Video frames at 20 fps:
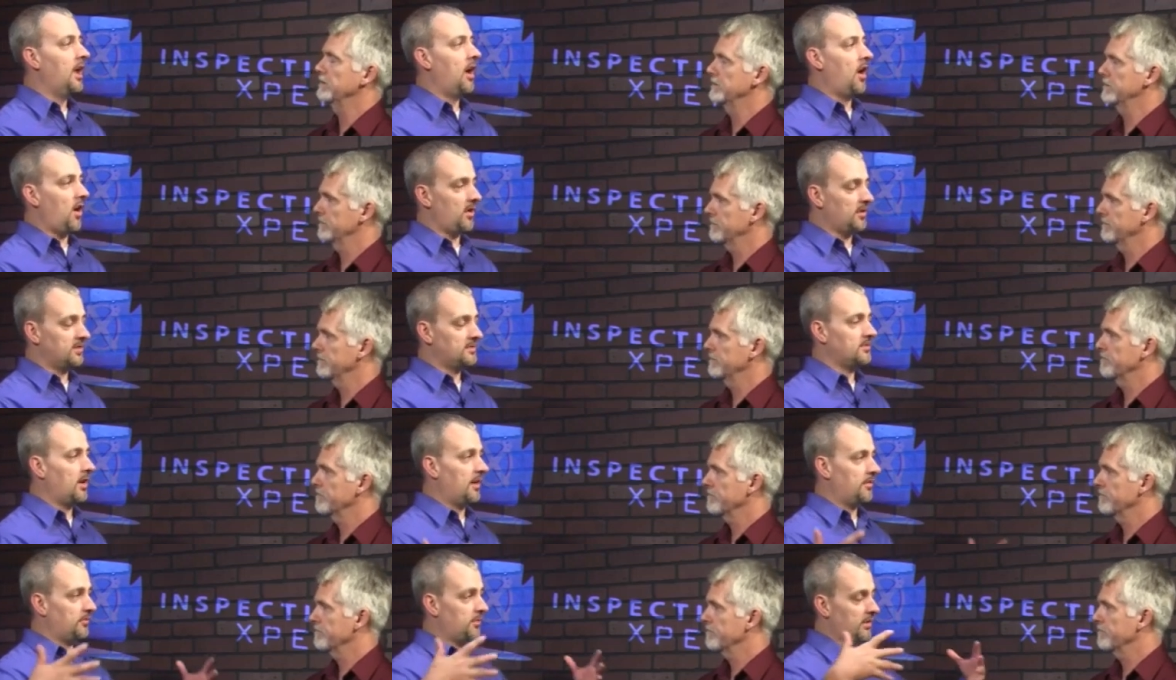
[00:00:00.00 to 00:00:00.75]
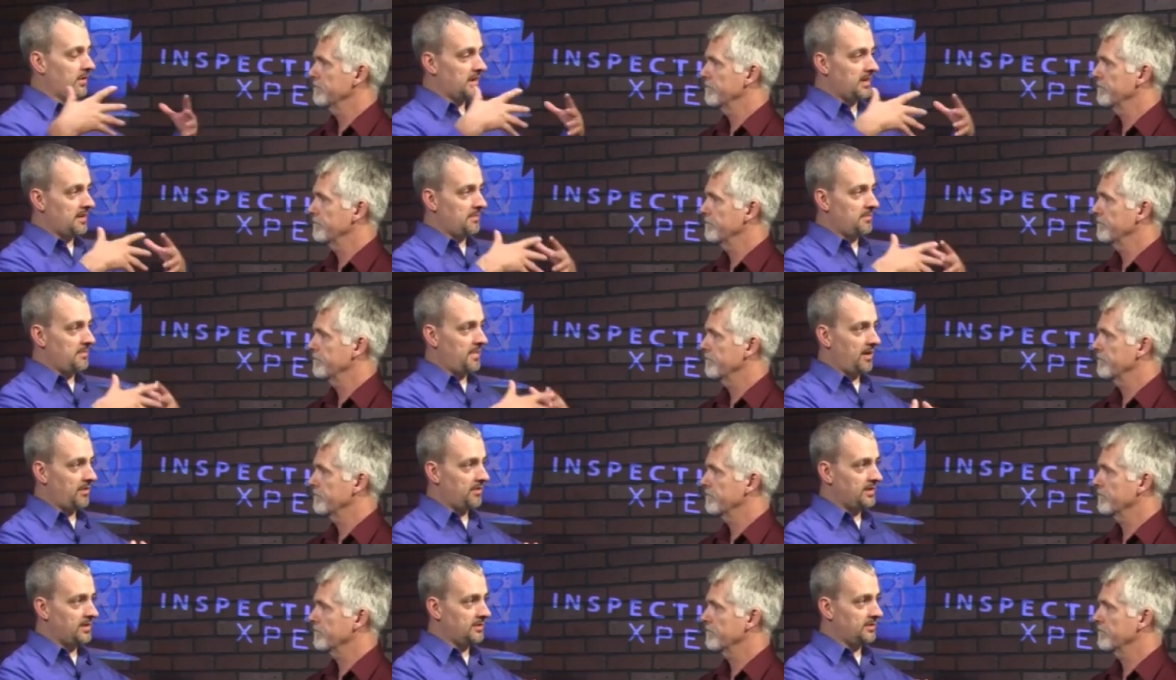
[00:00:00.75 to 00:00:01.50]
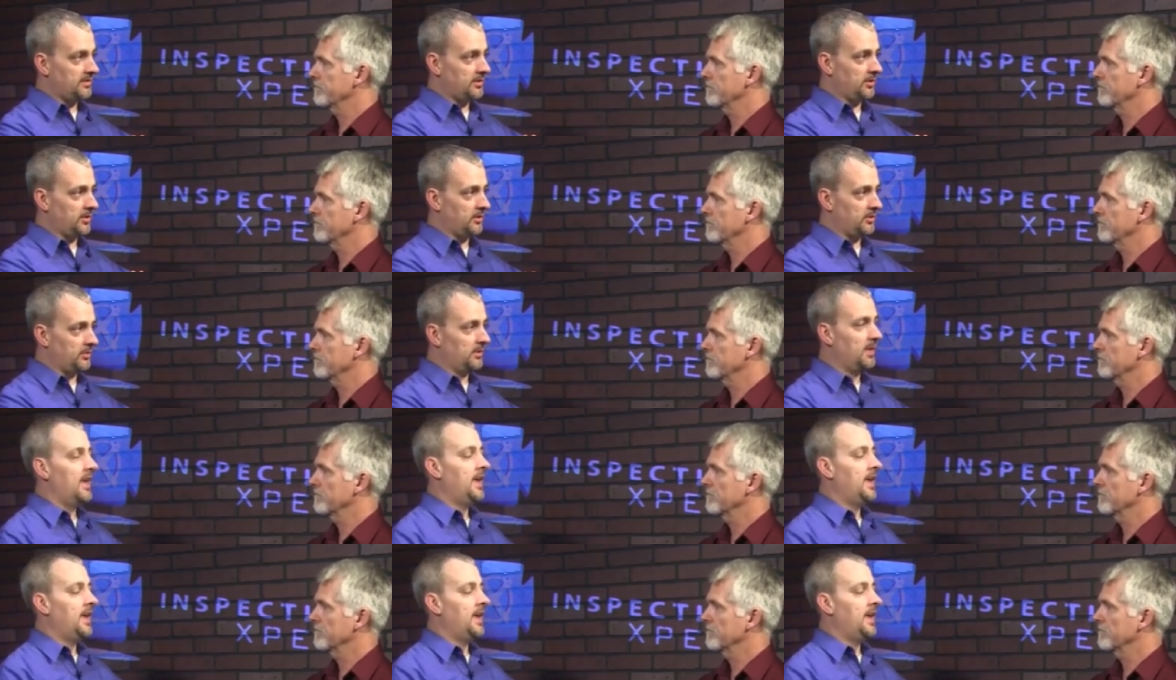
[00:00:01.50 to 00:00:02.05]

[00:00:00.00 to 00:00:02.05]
Speaker 1: Our software can marry the two